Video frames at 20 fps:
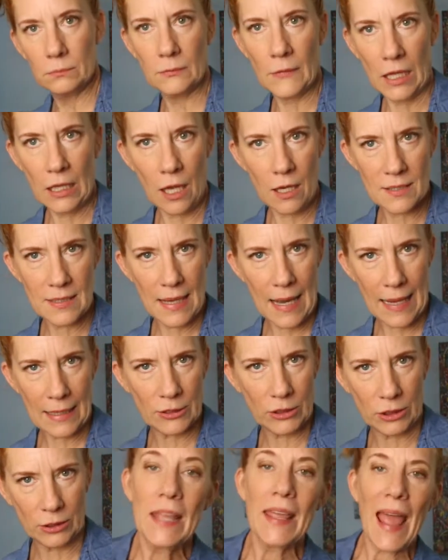I lost an
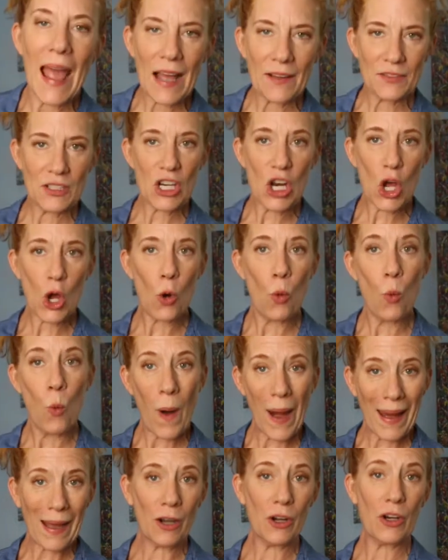actor. You have to know
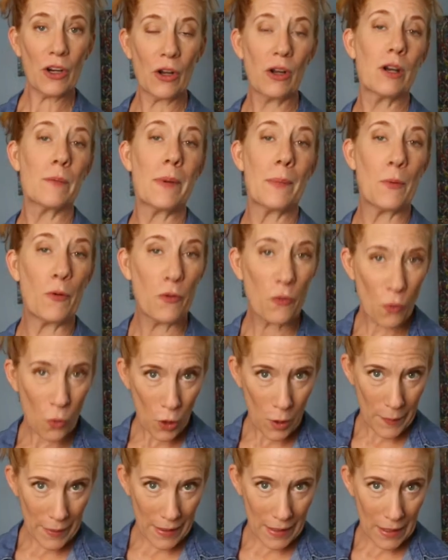where you're going to be
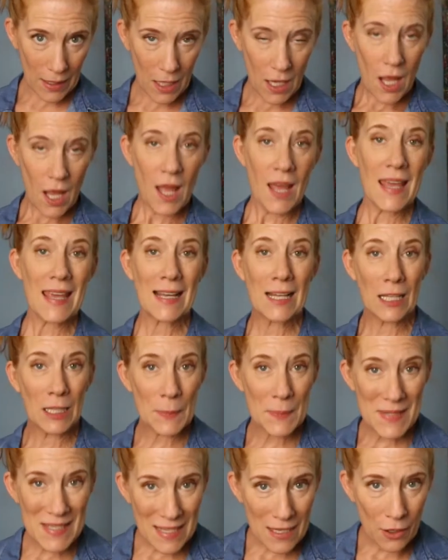performing.
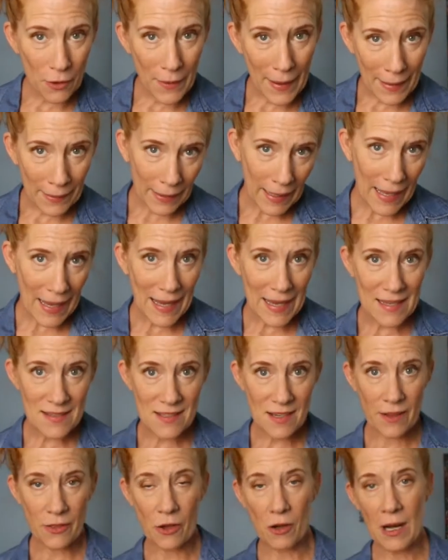Eclipse Theater LA has
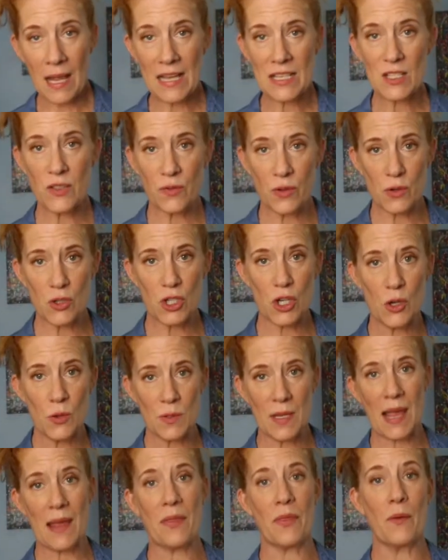done their last few shows
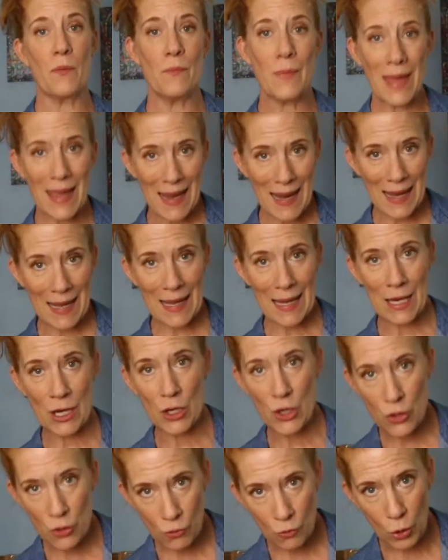at the Main
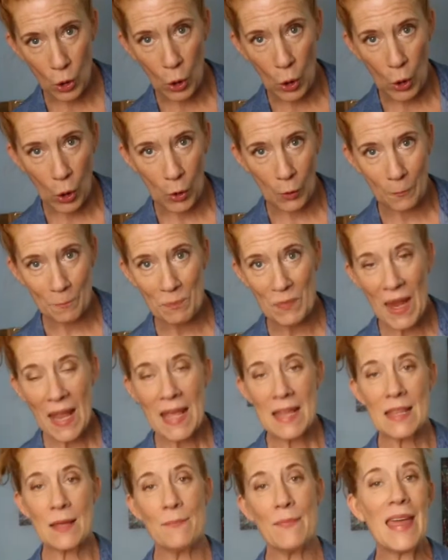in Newhall.
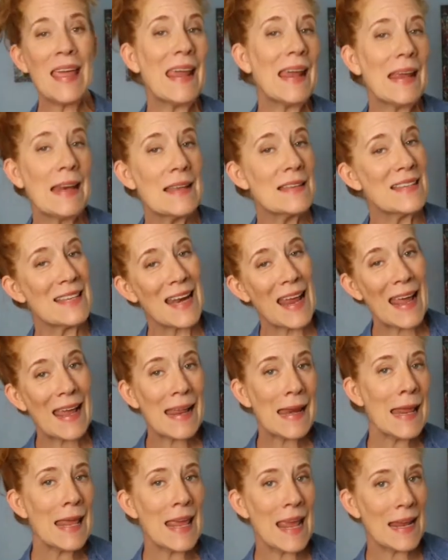The Main is an
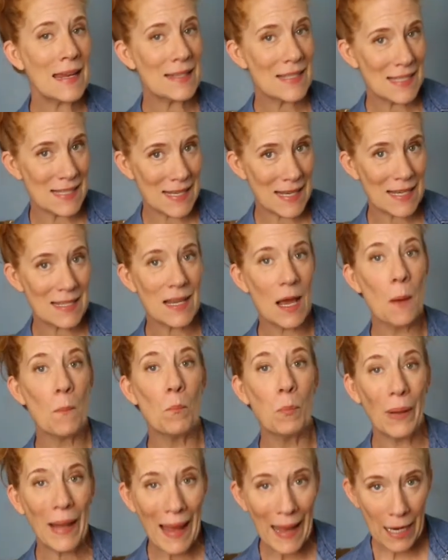88-seat
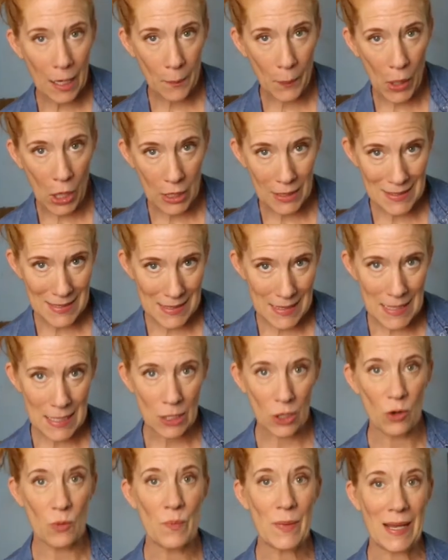black box
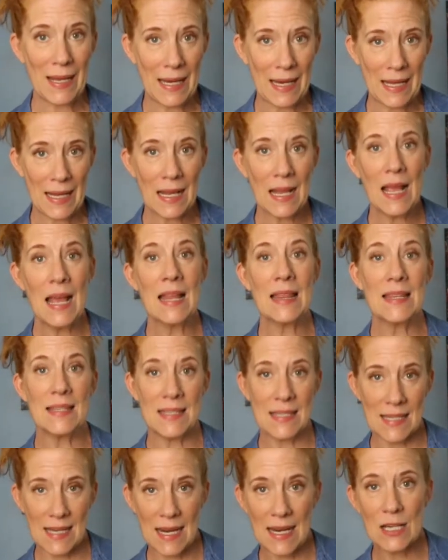theater, meaning the
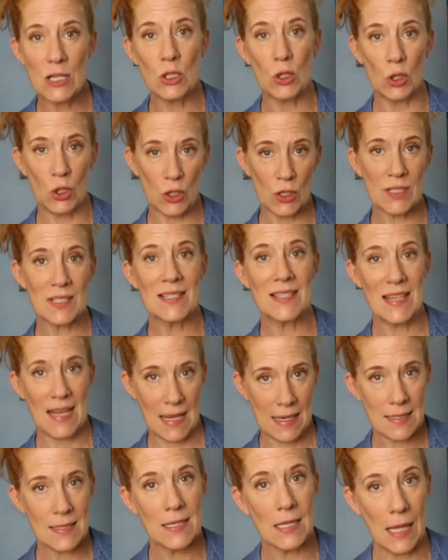stage looks,
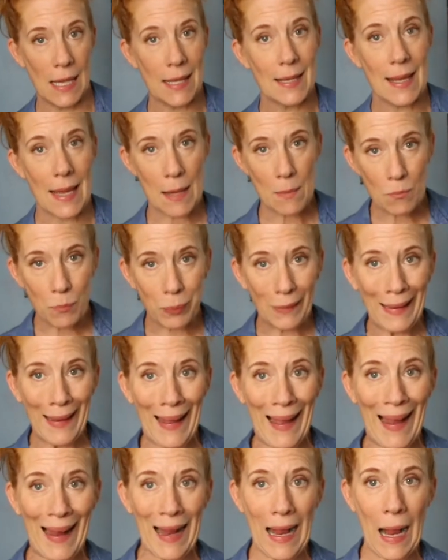yes, like a
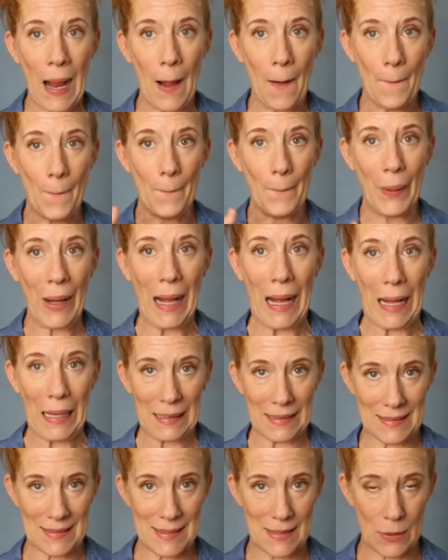black
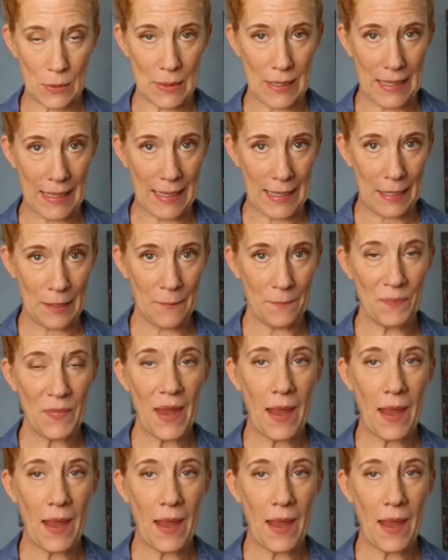box, okay?